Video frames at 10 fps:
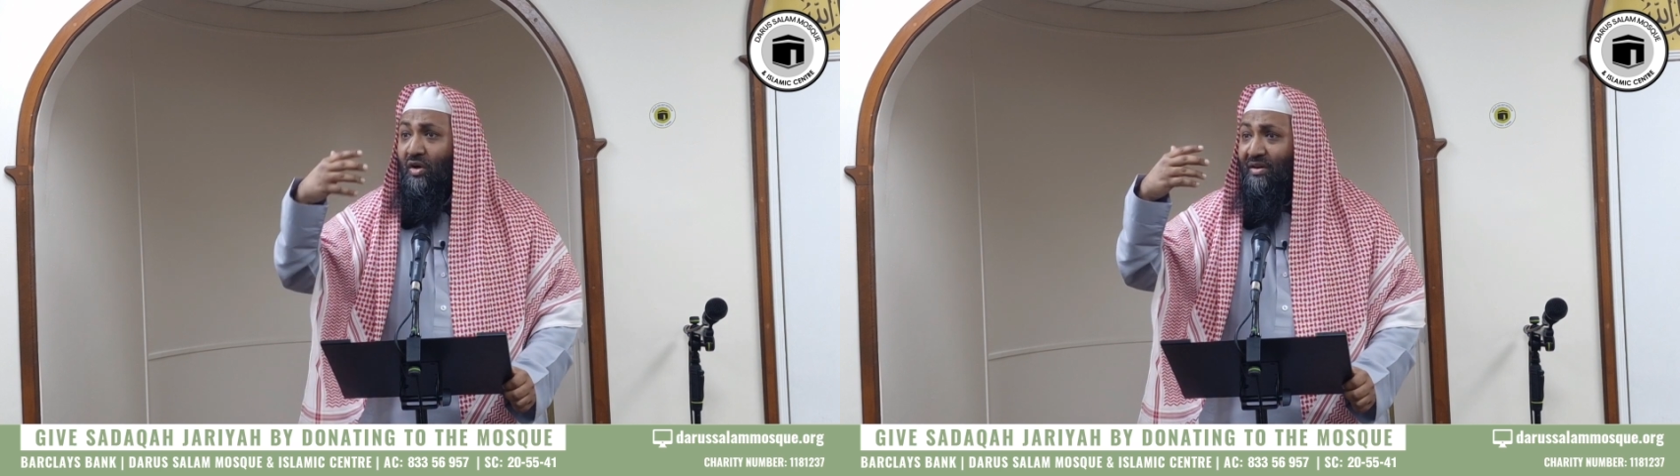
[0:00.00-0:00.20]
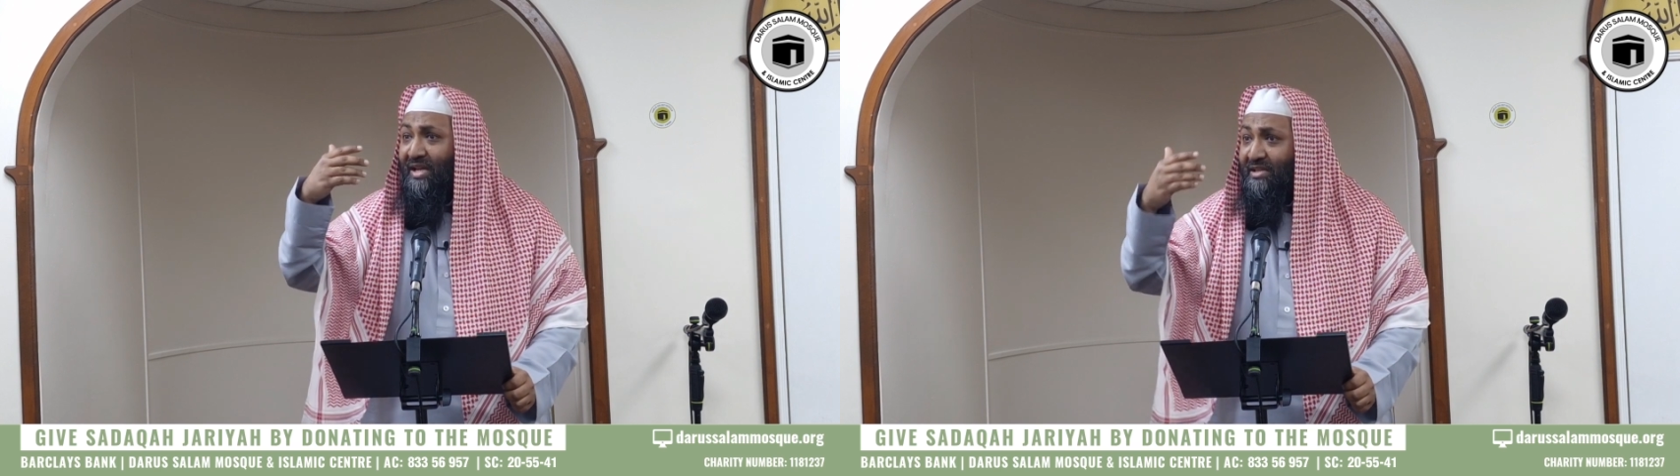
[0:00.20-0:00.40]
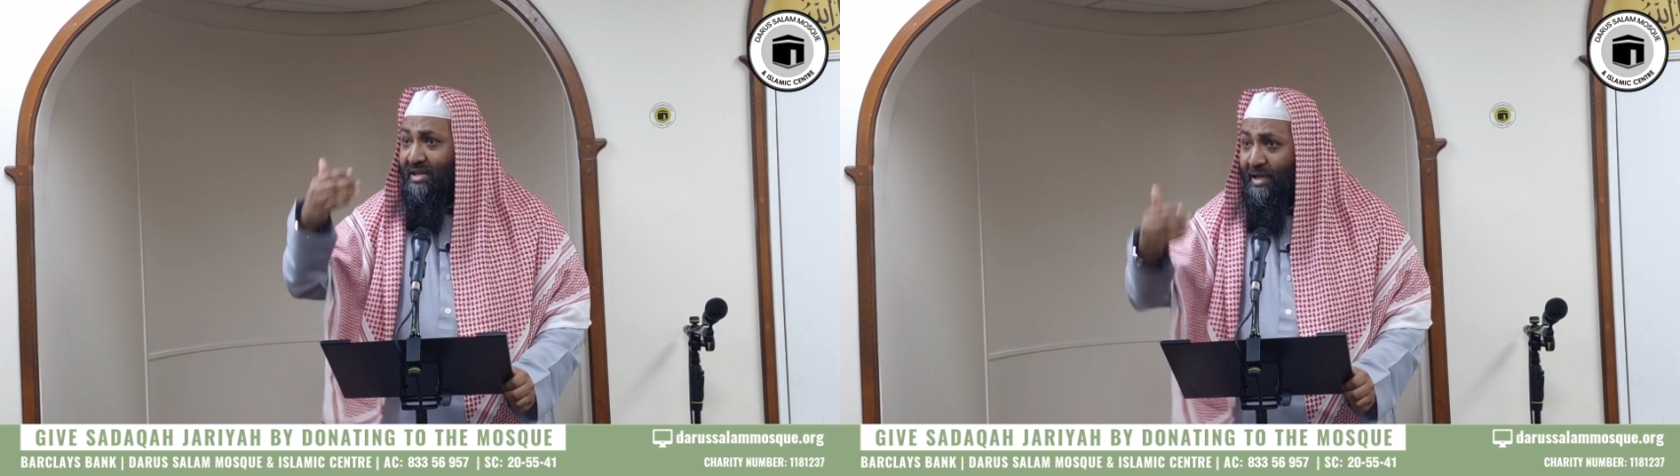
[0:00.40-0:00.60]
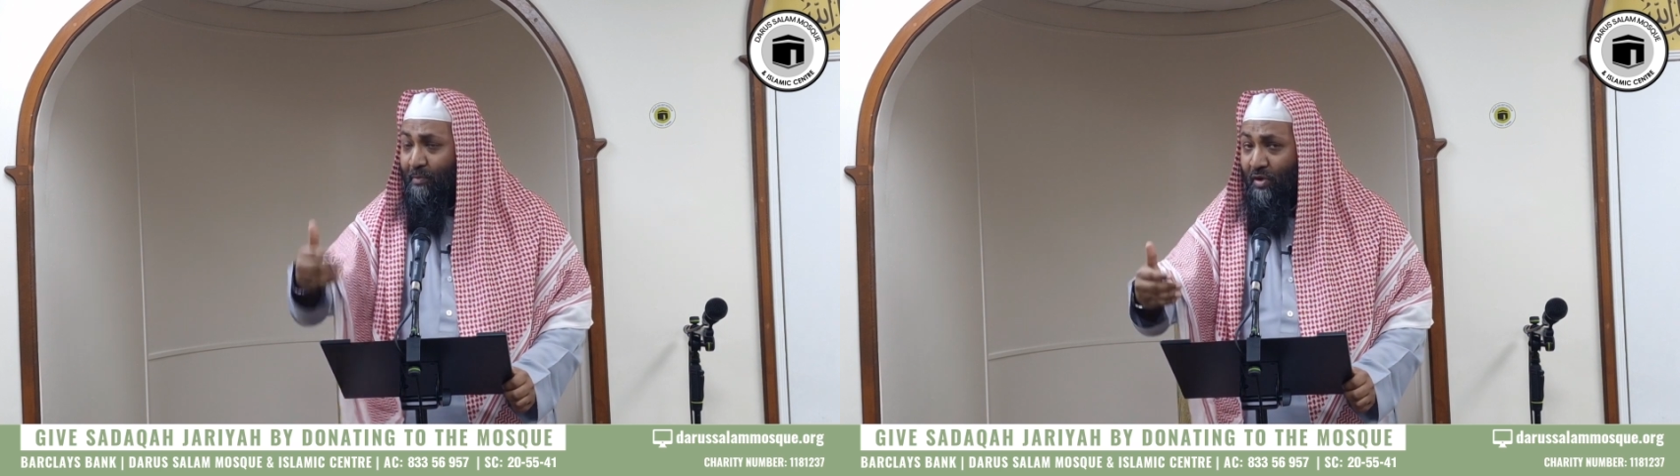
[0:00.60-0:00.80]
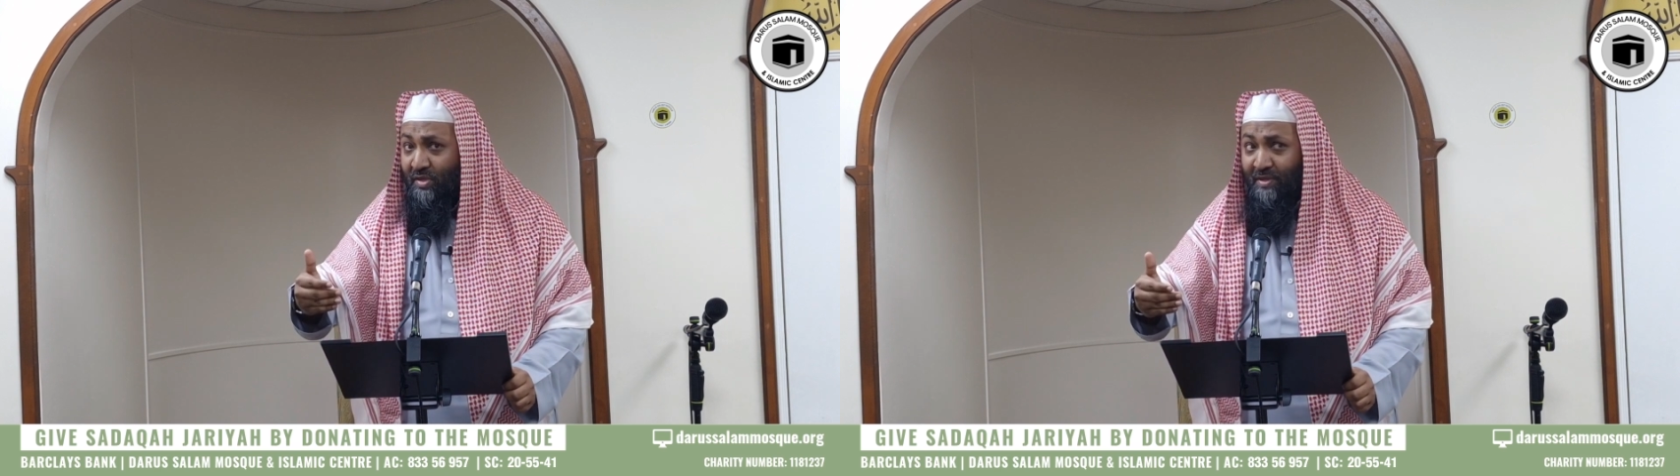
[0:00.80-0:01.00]
only did he
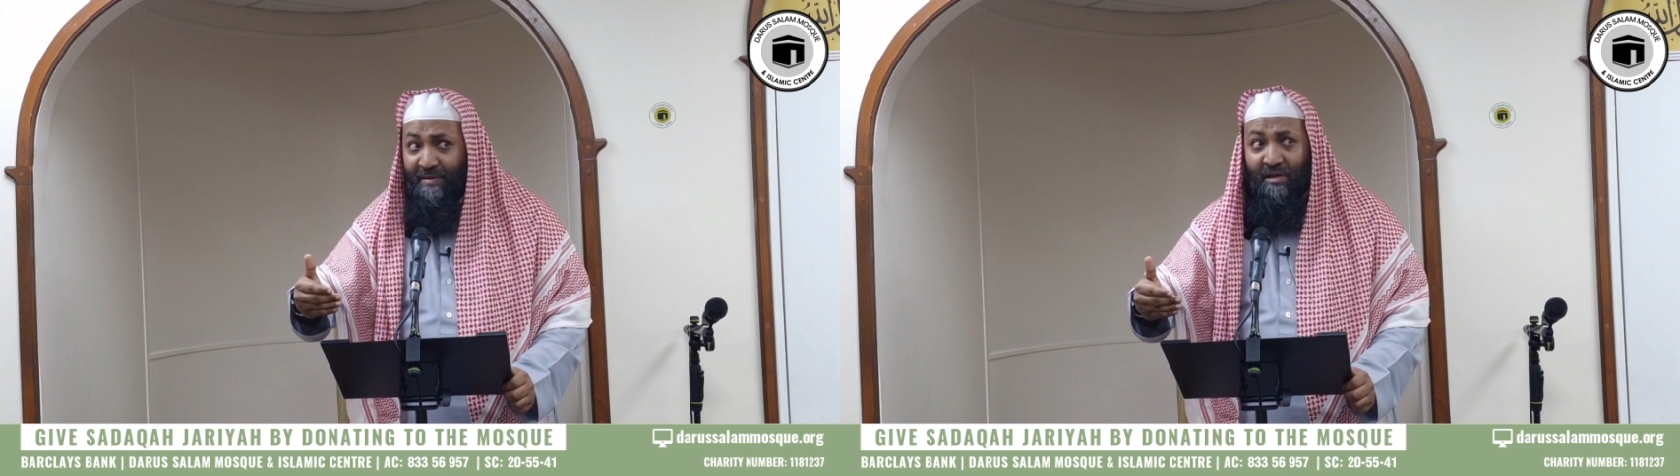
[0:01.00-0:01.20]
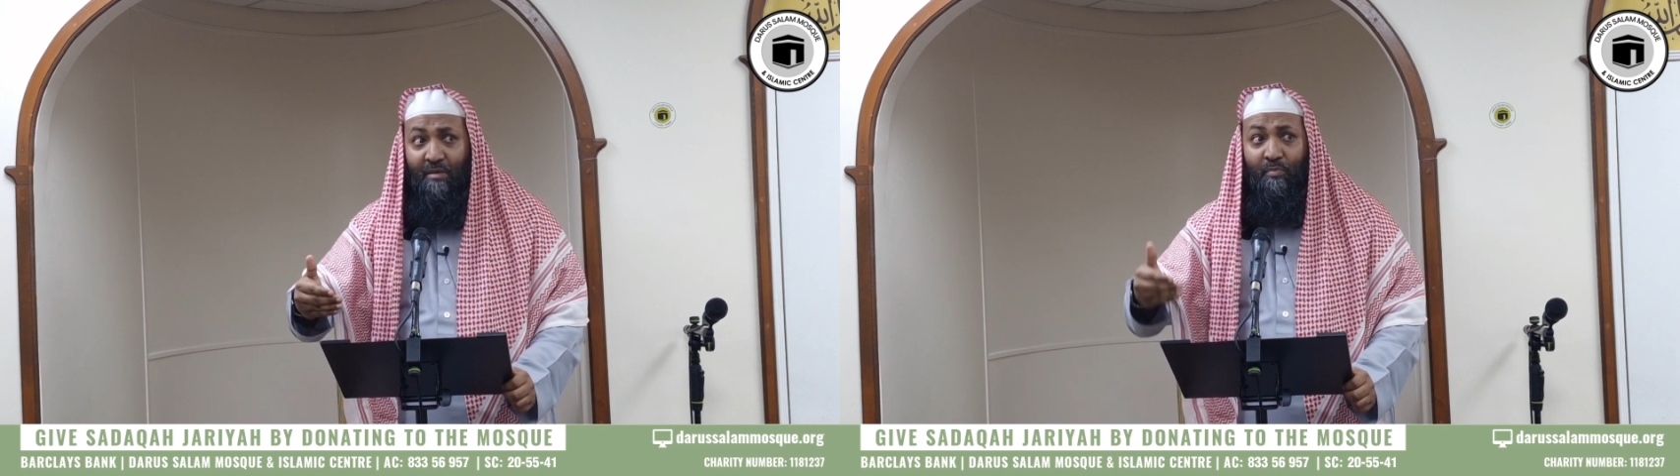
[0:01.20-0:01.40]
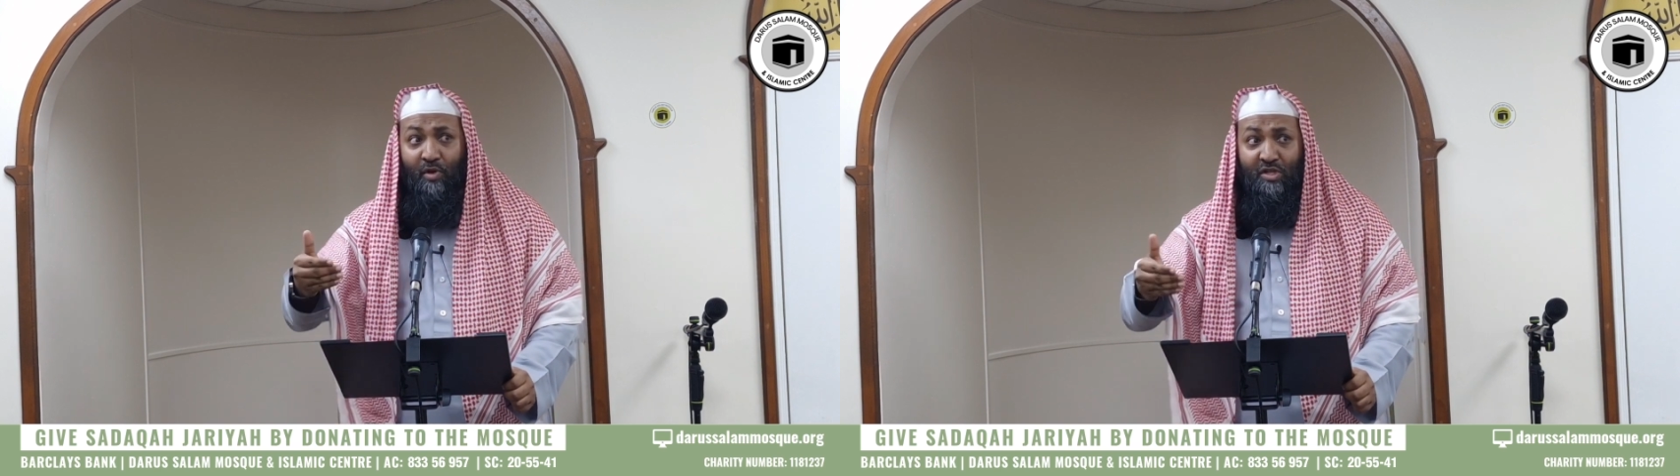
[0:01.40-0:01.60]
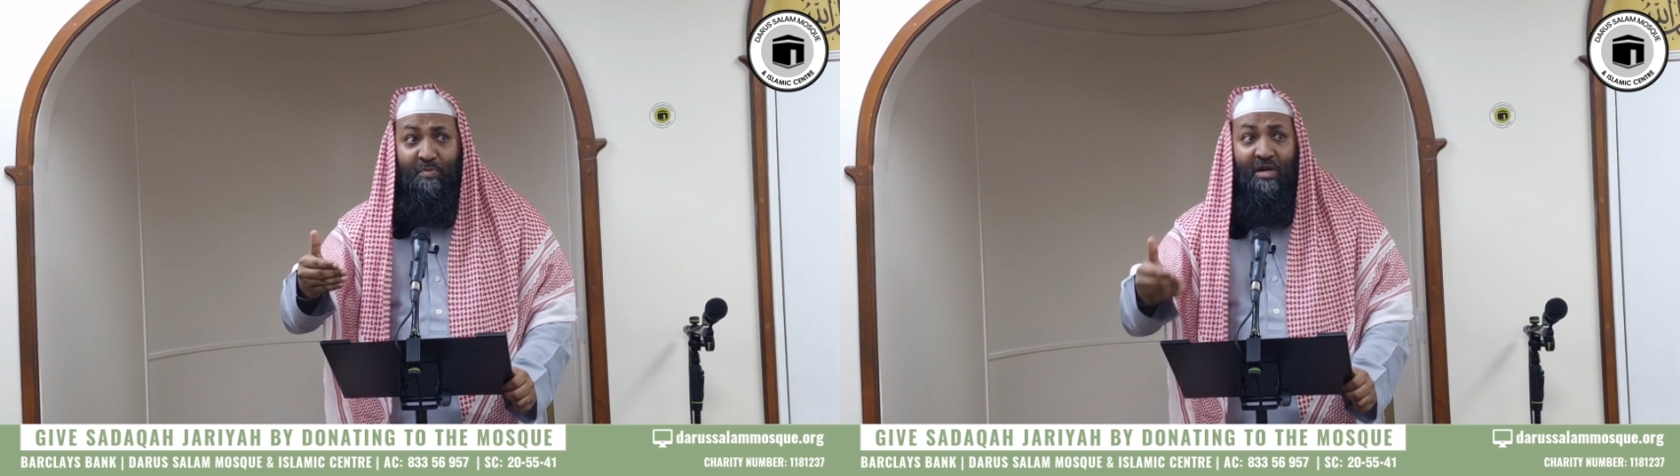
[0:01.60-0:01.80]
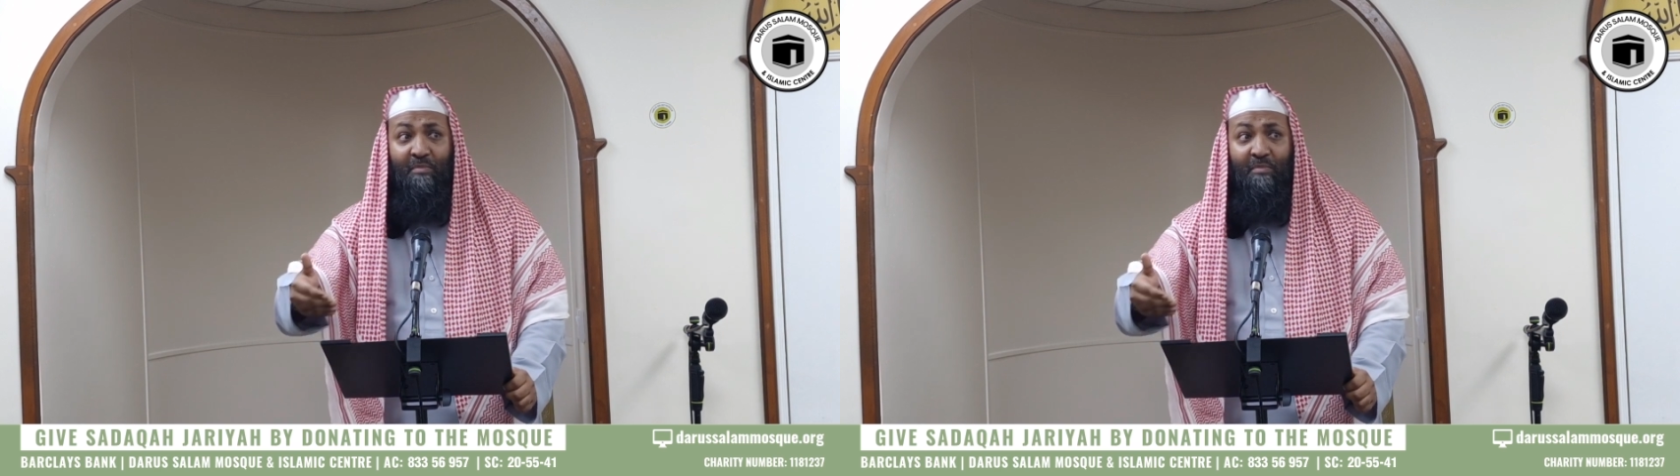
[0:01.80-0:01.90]
prosper,